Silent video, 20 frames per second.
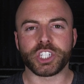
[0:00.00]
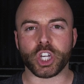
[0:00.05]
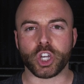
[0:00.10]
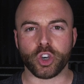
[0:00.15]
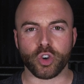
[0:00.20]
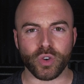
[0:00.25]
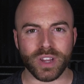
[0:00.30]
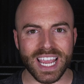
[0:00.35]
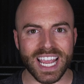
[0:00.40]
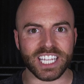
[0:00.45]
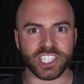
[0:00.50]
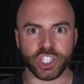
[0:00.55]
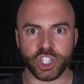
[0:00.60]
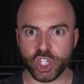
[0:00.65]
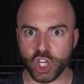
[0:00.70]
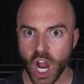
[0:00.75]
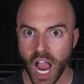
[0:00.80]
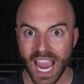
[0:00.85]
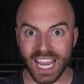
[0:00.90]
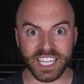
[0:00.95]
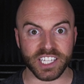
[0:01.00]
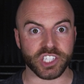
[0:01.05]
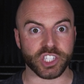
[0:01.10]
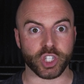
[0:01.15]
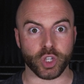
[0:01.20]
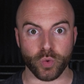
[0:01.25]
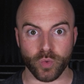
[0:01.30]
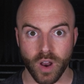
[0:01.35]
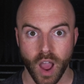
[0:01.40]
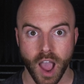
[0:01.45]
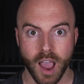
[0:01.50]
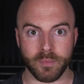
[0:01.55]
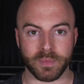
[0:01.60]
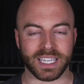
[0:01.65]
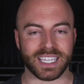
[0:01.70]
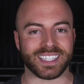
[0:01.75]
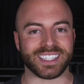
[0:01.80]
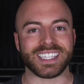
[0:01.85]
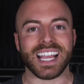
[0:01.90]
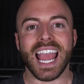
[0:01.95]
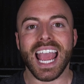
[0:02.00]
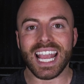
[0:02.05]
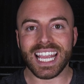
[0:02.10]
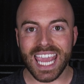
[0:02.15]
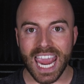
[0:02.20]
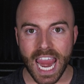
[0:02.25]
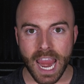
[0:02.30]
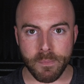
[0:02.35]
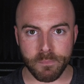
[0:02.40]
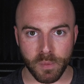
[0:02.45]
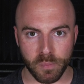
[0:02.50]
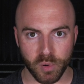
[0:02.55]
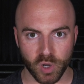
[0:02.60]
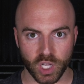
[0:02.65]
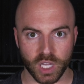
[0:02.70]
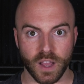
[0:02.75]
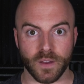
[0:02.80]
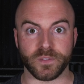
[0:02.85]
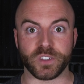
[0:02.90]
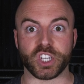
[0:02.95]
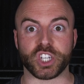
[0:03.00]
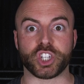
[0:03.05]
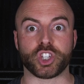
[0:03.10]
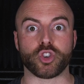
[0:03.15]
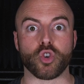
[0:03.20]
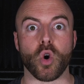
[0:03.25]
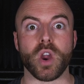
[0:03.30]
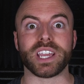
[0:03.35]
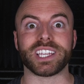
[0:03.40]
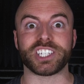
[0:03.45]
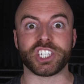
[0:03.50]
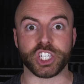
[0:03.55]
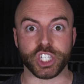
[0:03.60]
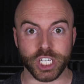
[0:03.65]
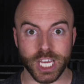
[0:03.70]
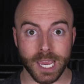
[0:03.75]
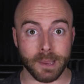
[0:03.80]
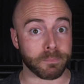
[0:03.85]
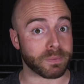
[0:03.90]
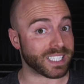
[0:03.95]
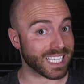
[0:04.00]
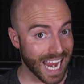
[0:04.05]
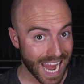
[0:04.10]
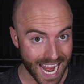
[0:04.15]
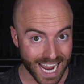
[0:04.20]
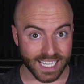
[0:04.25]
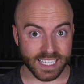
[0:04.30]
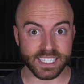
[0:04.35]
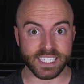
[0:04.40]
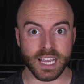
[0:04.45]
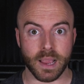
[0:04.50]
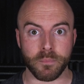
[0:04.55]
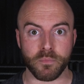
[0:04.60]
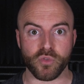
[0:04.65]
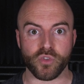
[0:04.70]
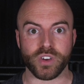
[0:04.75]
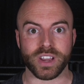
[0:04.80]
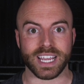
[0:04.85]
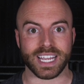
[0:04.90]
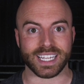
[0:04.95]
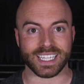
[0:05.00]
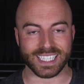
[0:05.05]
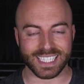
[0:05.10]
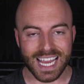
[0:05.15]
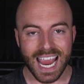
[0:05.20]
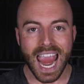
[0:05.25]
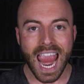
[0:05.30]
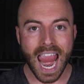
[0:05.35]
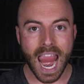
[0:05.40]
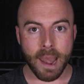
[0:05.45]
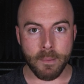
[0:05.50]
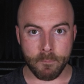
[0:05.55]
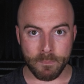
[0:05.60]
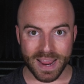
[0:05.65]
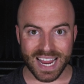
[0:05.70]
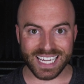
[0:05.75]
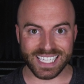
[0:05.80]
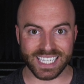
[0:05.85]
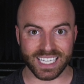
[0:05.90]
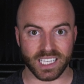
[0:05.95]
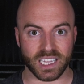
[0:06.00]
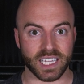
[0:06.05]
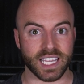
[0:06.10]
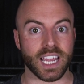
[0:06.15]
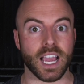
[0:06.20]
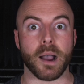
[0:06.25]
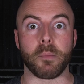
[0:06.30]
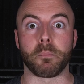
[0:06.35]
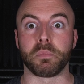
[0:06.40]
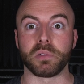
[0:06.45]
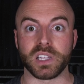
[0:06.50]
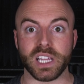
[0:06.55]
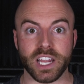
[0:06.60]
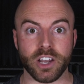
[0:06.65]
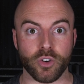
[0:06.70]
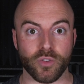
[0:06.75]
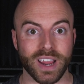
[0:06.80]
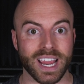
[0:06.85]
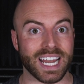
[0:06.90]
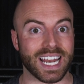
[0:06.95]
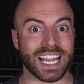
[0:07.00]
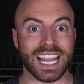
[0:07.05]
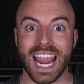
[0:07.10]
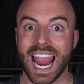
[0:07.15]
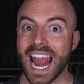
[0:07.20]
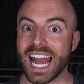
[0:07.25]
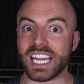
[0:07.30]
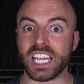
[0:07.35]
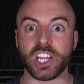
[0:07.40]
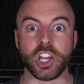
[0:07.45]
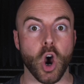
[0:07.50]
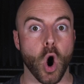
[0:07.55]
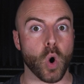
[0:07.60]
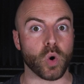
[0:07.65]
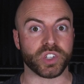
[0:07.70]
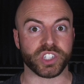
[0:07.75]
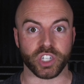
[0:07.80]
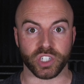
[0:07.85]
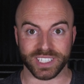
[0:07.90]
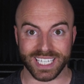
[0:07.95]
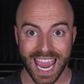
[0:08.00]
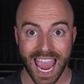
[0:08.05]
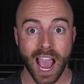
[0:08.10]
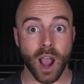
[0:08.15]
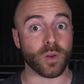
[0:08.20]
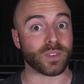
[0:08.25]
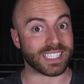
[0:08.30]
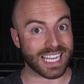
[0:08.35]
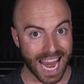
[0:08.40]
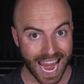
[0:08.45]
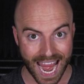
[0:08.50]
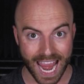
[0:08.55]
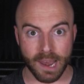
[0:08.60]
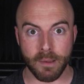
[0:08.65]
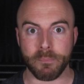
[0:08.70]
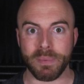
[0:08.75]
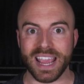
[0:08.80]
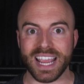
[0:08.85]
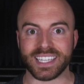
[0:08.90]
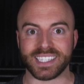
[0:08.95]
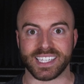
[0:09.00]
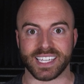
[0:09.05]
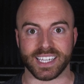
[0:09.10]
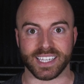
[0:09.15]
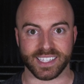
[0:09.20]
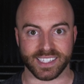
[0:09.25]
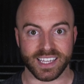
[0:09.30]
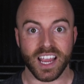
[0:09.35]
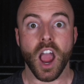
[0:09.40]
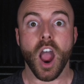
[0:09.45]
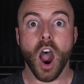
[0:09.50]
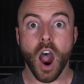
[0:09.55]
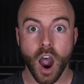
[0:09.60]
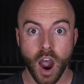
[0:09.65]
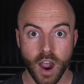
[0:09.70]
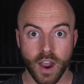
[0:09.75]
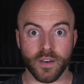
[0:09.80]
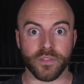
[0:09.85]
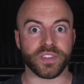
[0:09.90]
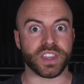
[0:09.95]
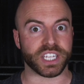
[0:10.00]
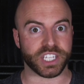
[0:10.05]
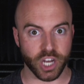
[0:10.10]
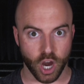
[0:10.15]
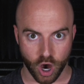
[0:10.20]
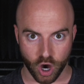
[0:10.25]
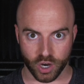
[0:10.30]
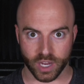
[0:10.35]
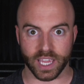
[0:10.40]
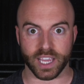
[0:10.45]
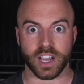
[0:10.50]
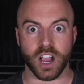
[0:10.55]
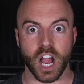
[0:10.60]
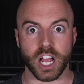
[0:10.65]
to create giant tsunamis capable of destroying ships and submarines and basically obliterating any coastal towns and bases of the target